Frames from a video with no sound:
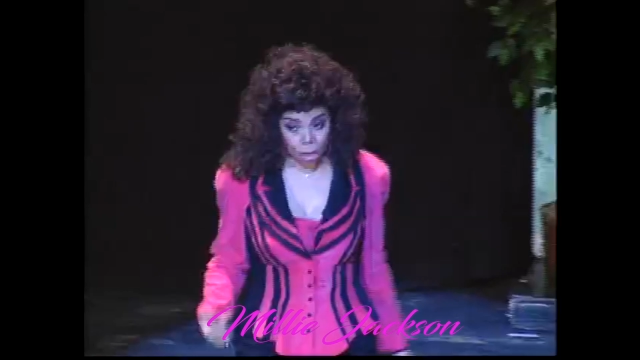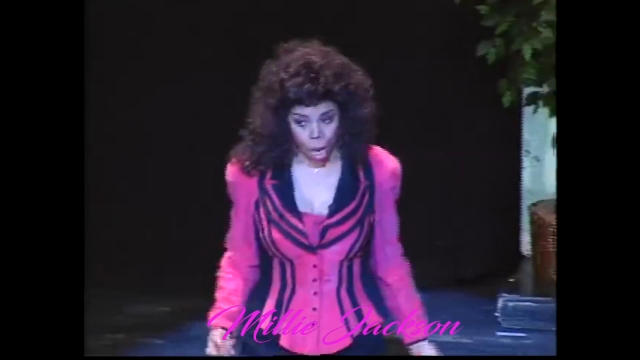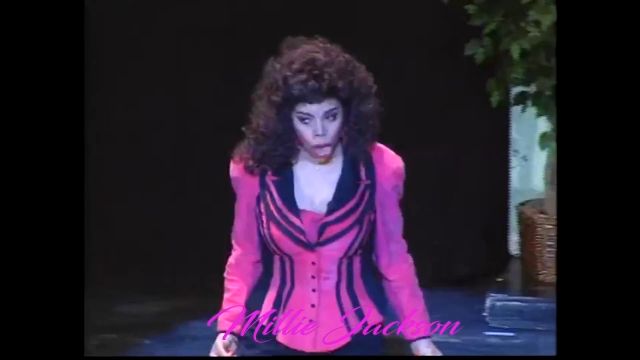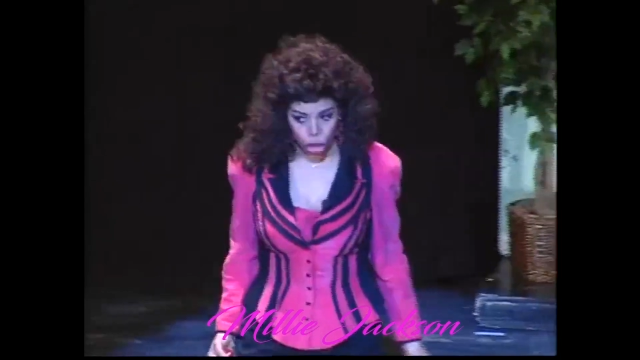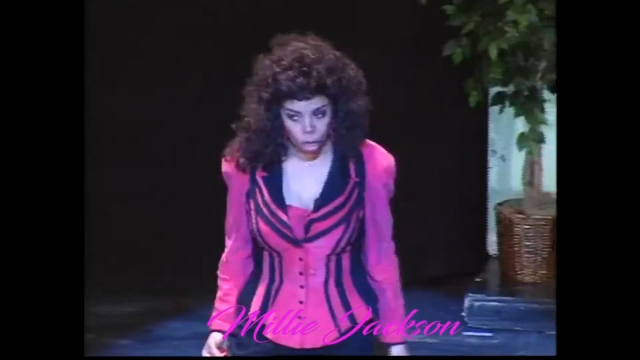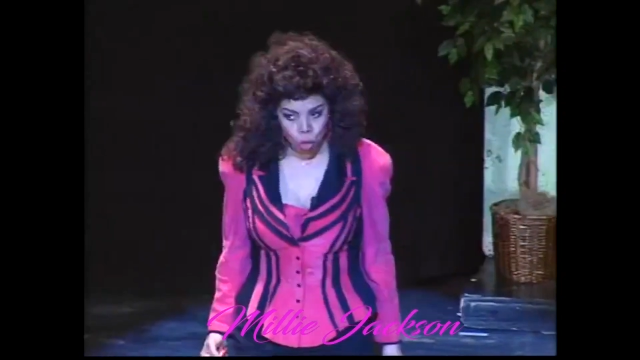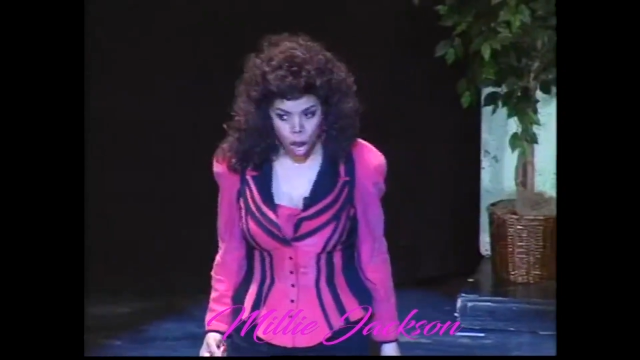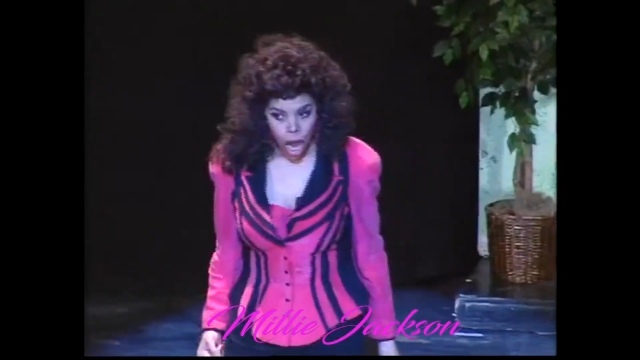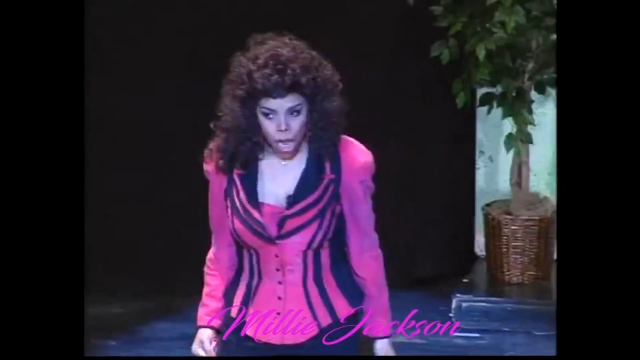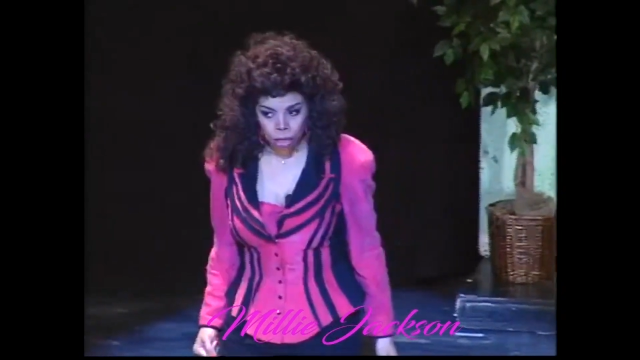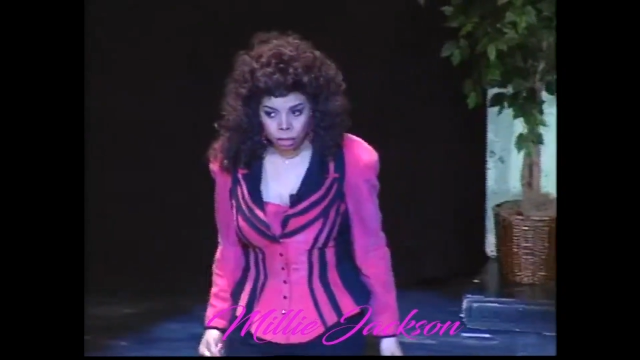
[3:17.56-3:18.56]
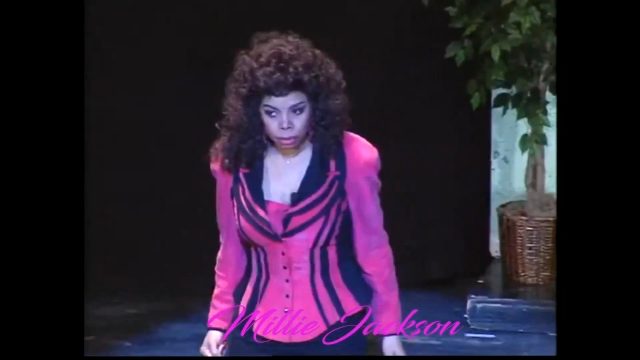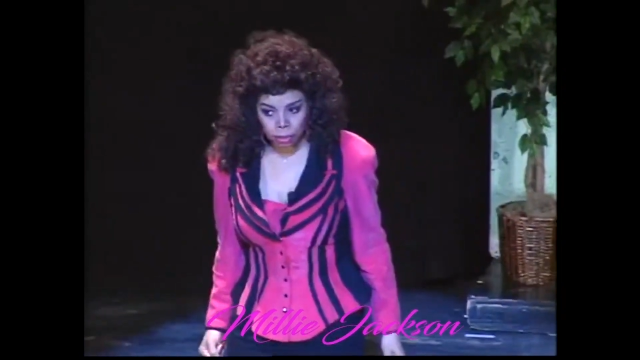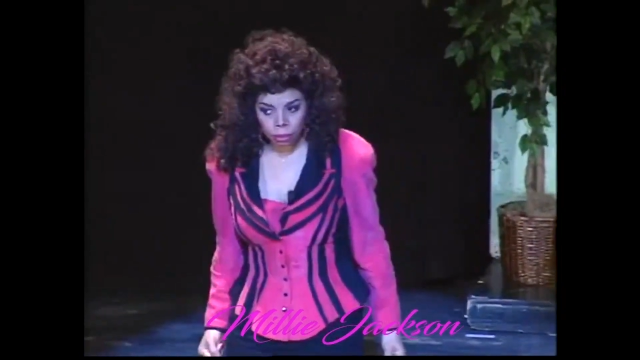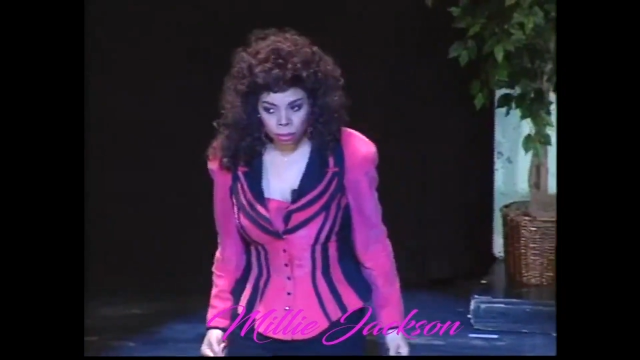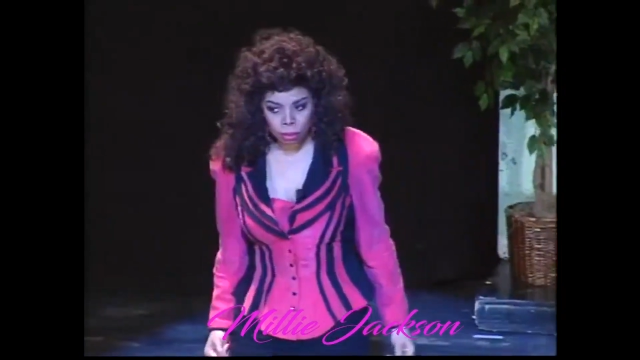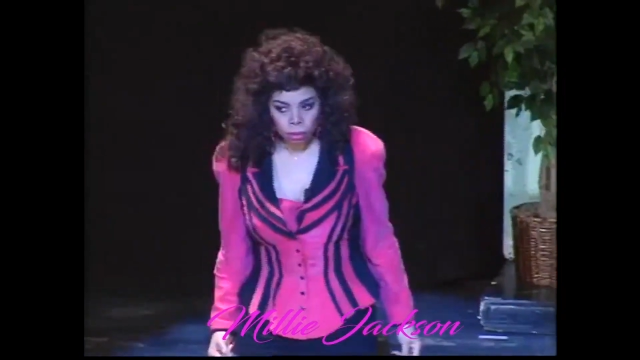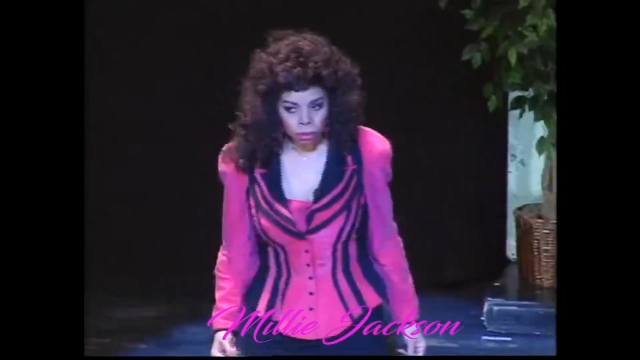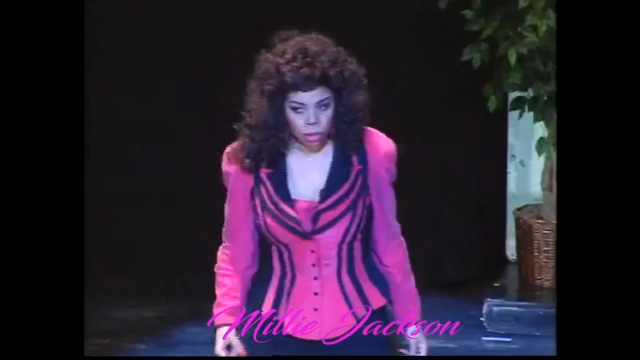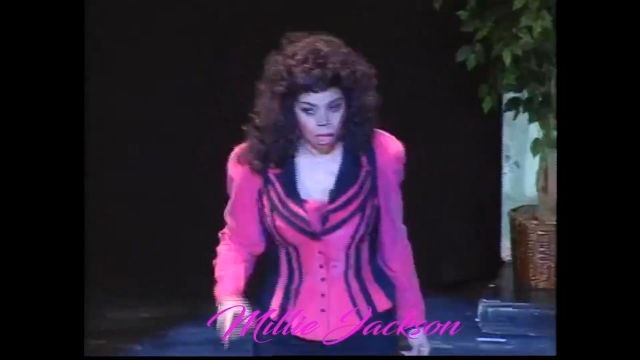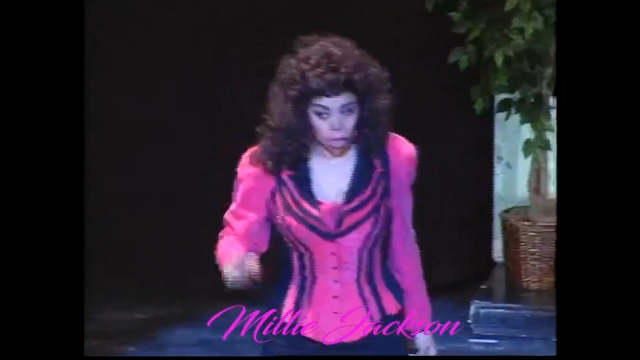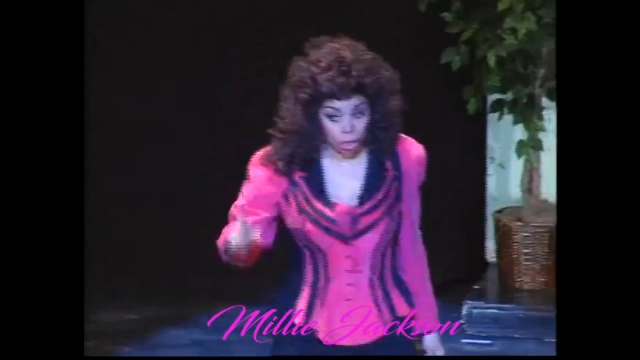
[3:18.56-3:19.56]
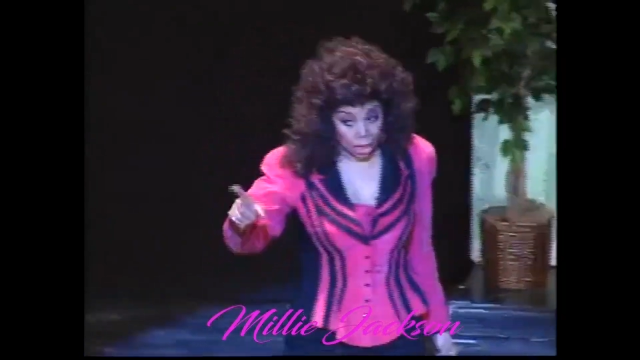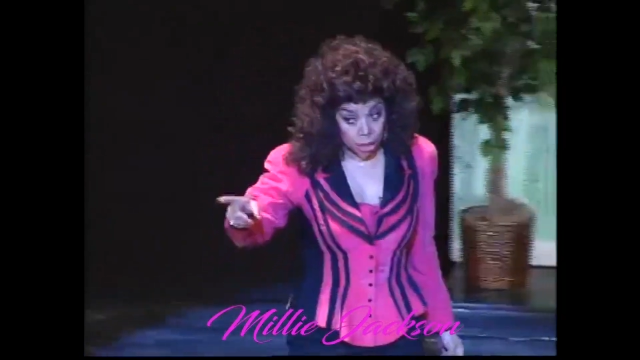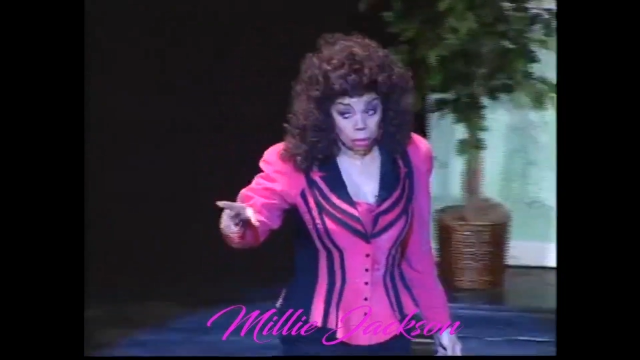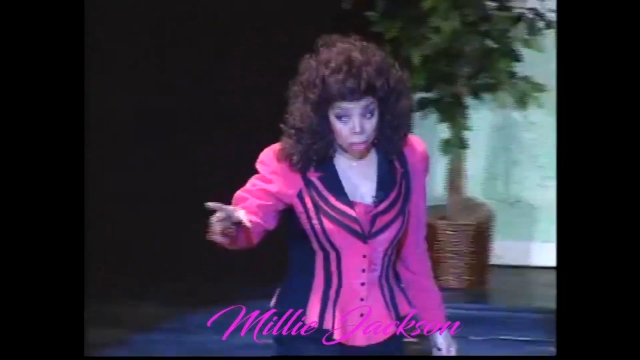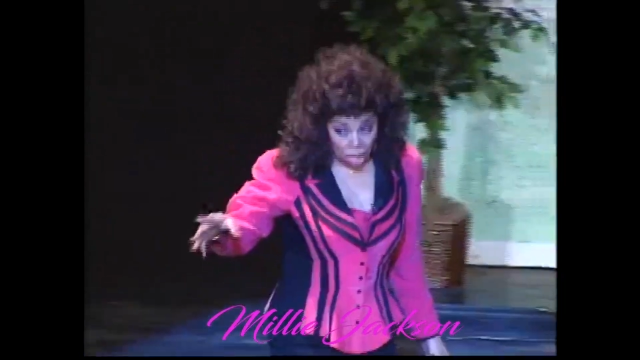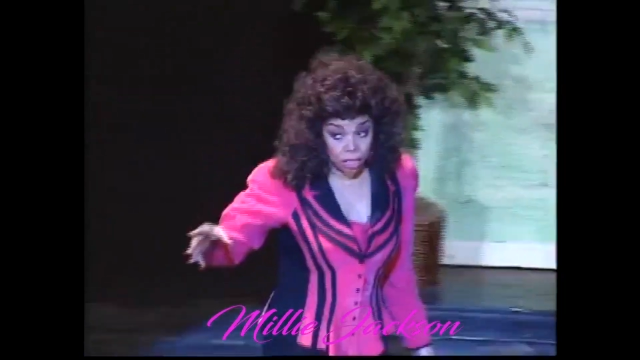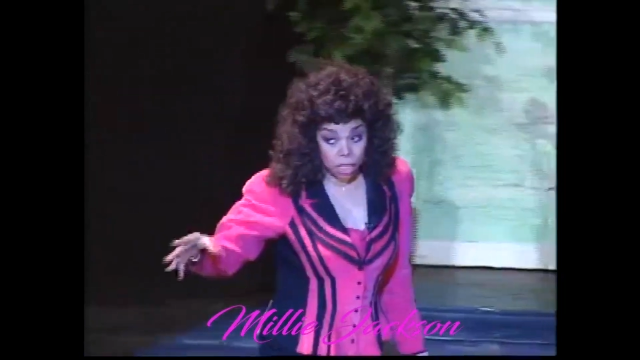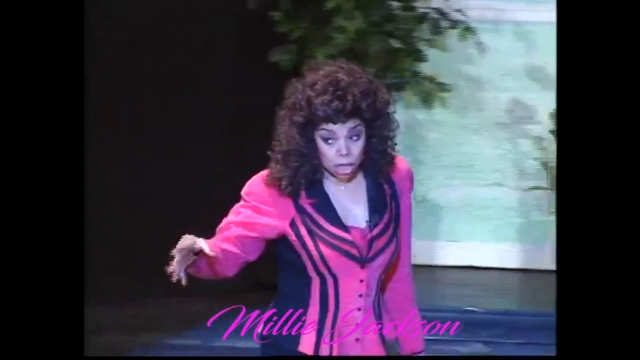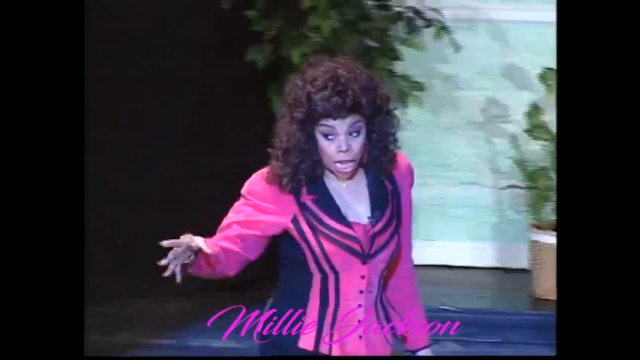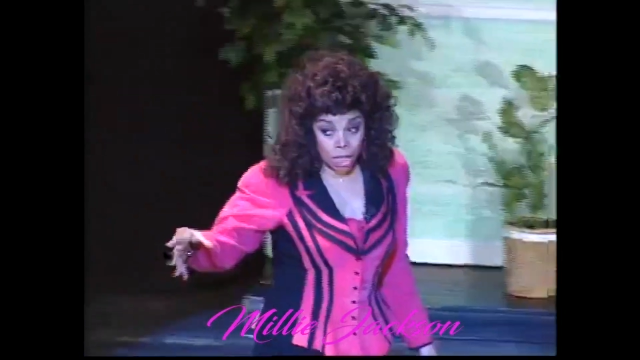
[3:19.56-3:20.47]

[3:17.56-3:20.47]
not the only one. There's some others